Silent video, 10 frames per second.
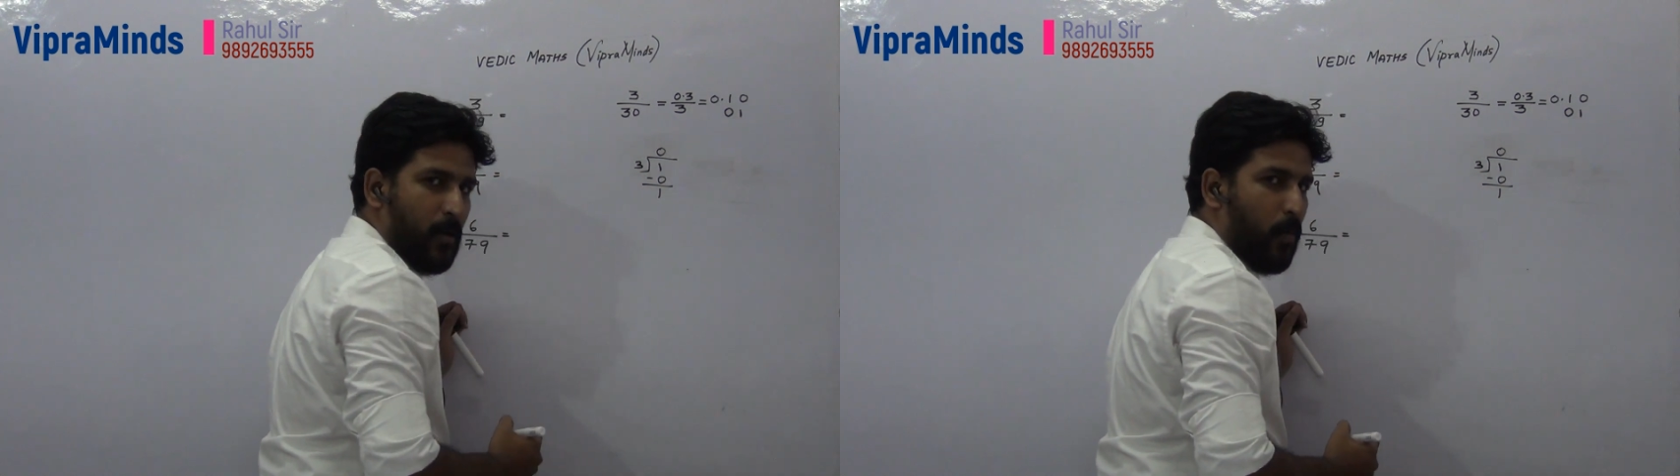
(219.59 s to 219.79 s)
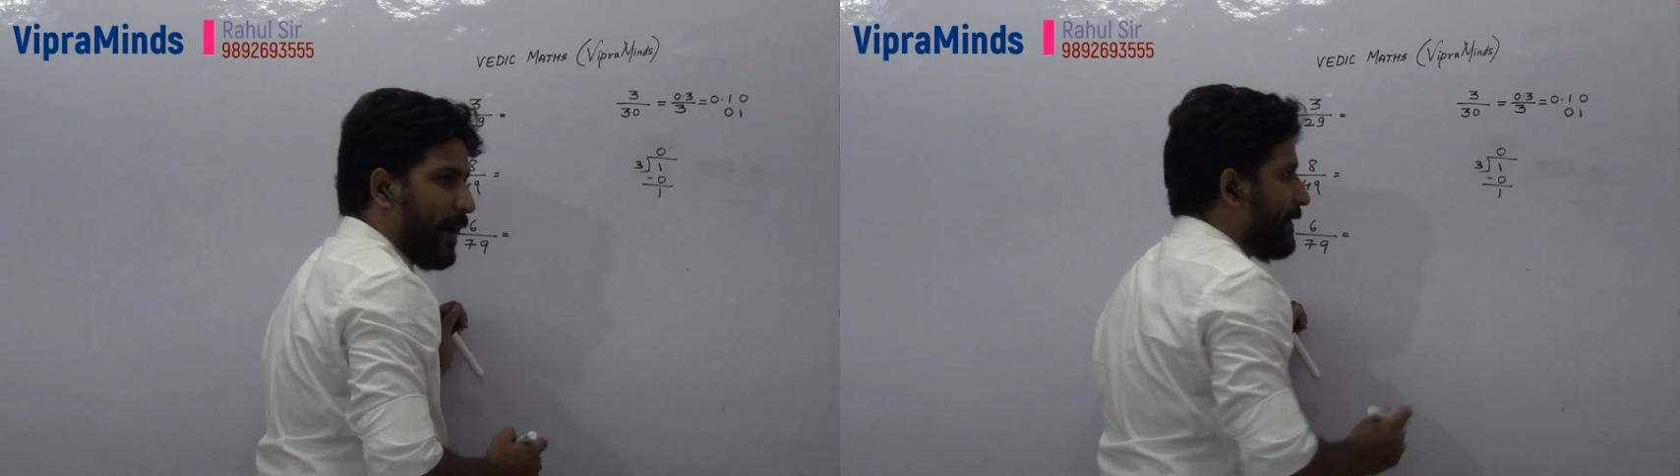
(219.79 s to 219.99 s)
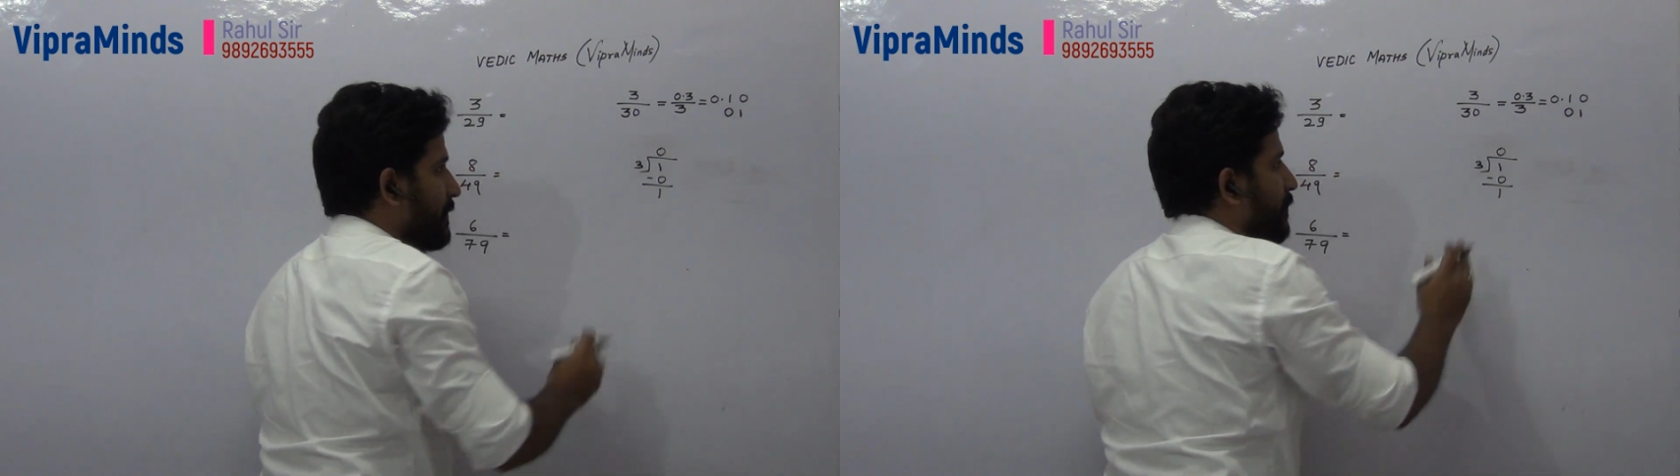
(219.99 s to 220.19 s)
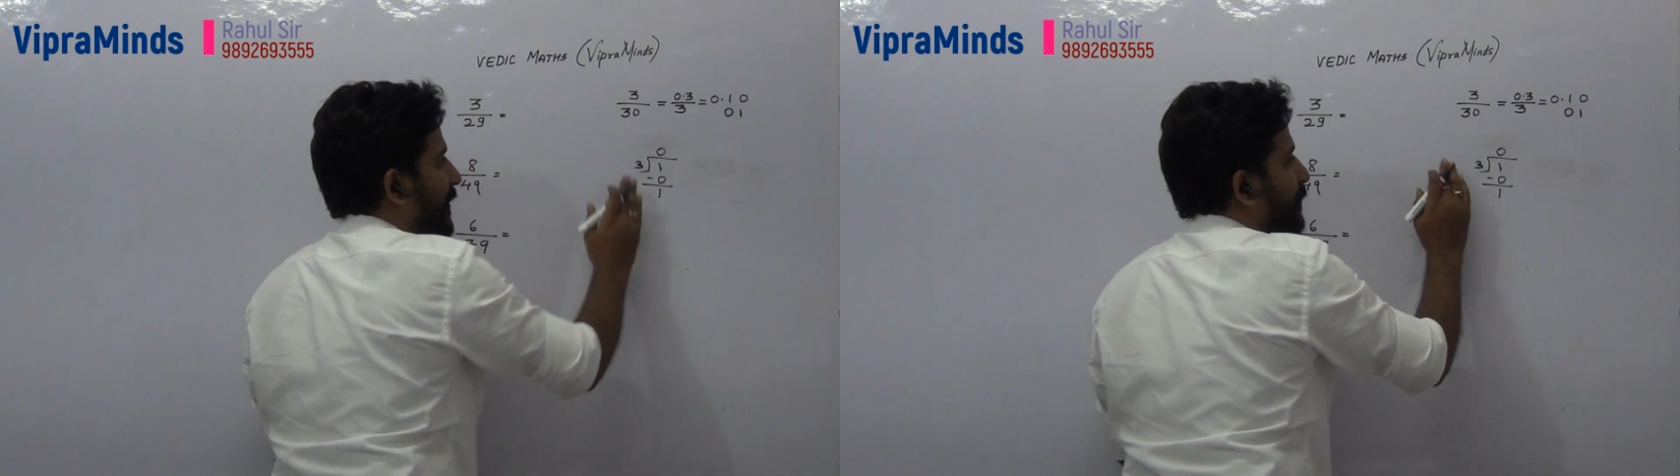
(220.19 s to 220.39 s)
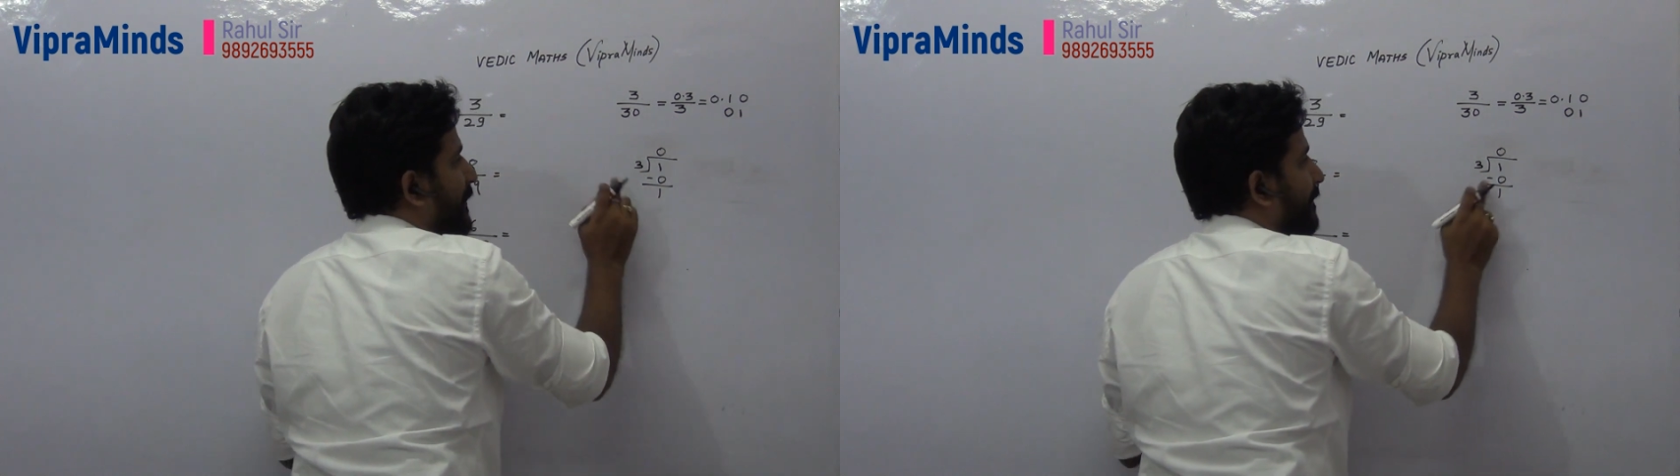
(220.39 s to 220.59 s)
1
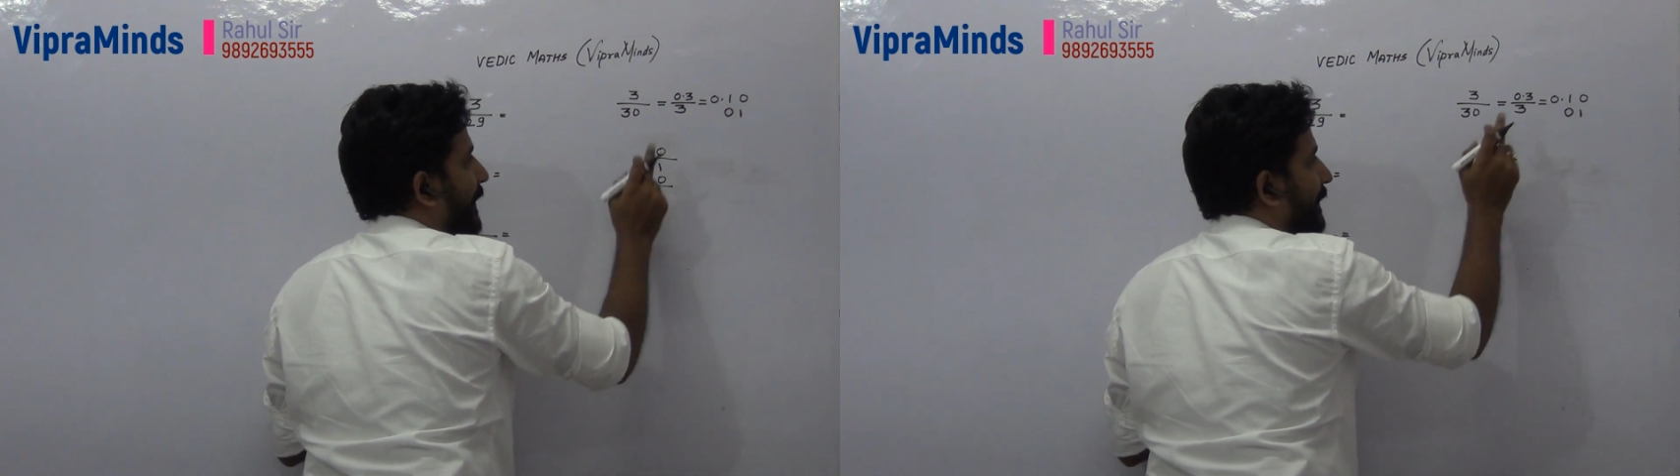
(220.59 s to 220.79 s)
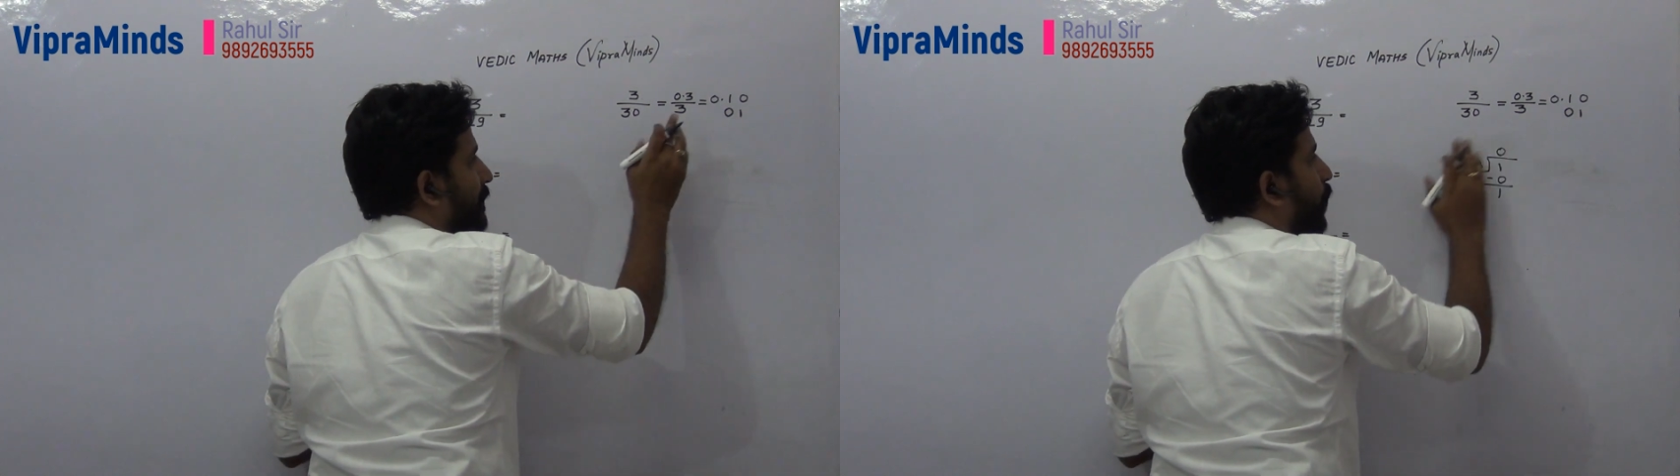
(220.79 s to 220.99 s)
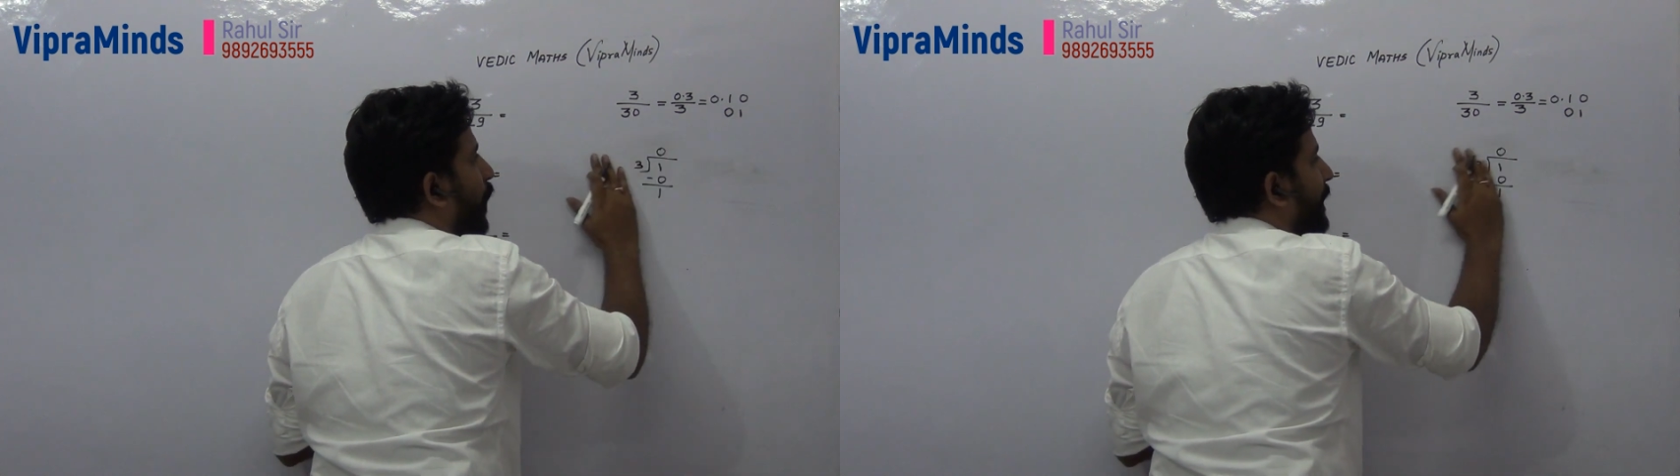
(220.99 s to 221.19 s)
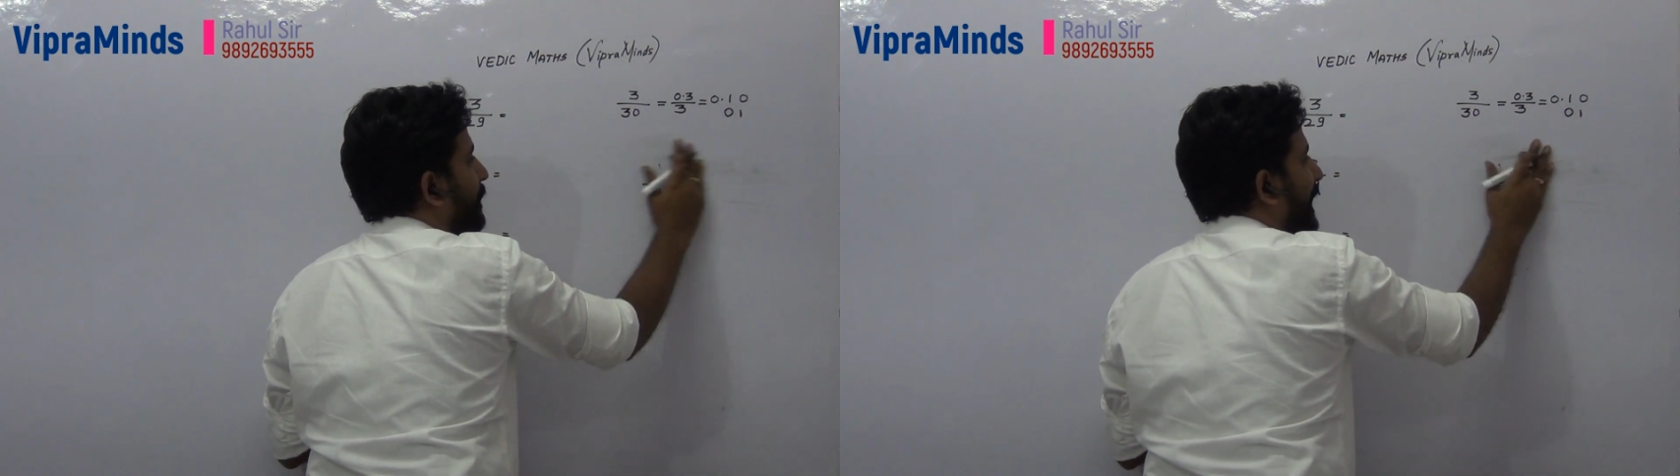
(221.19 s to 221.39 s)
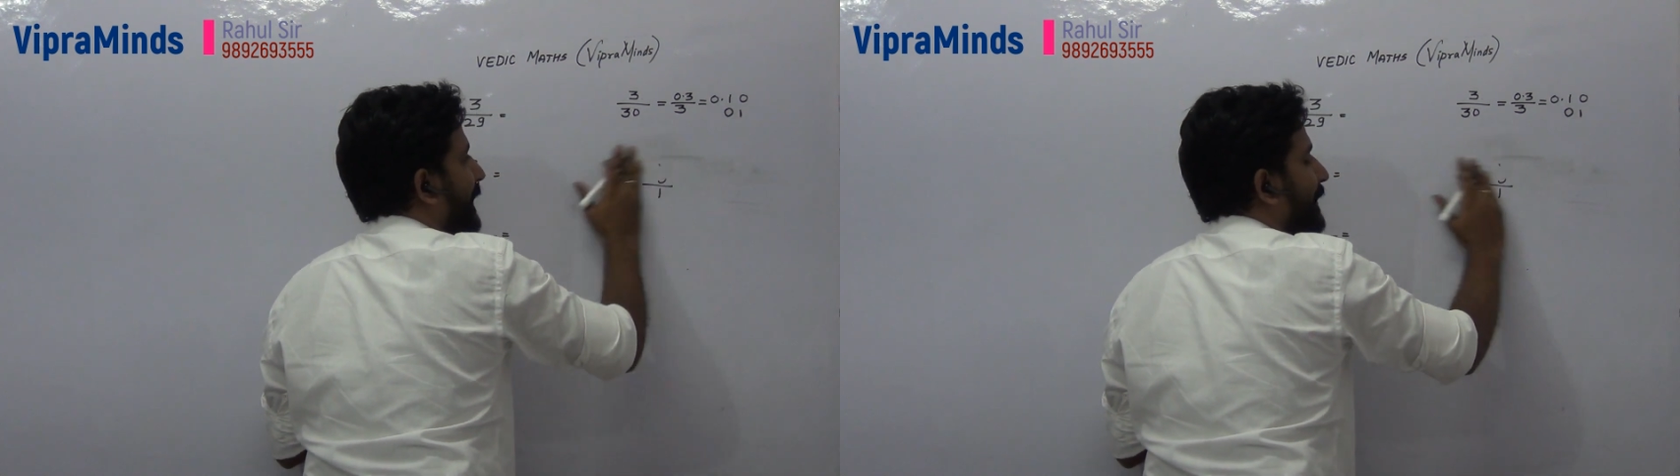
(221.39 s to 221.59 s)
when you divide
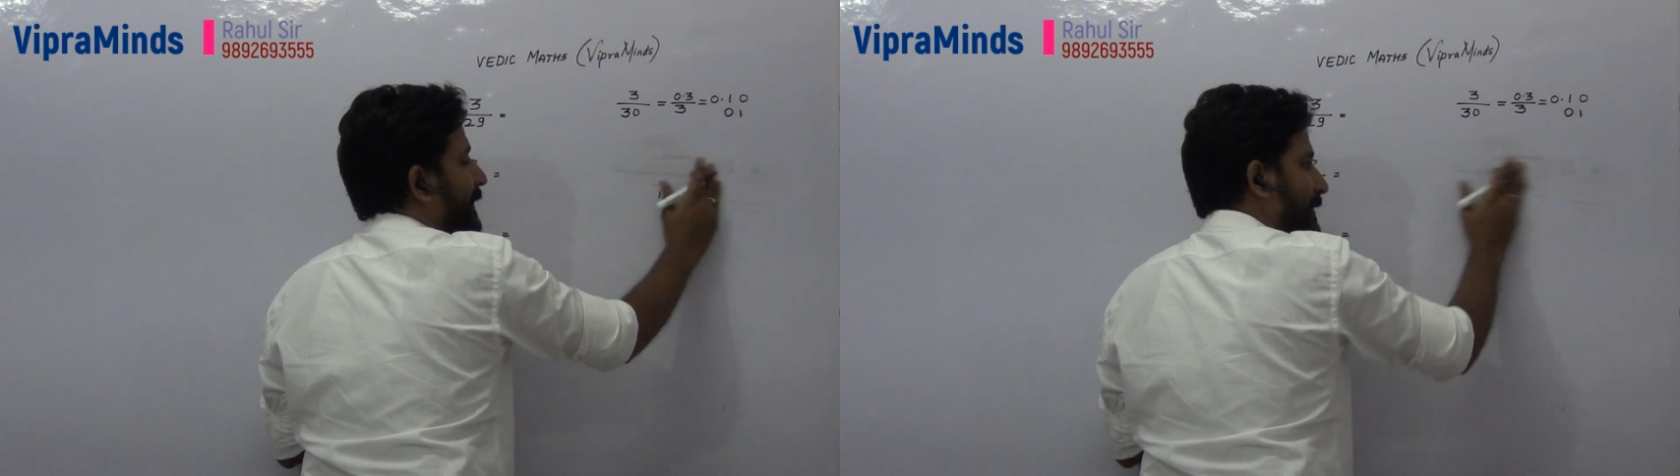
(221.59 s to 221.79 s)
1 by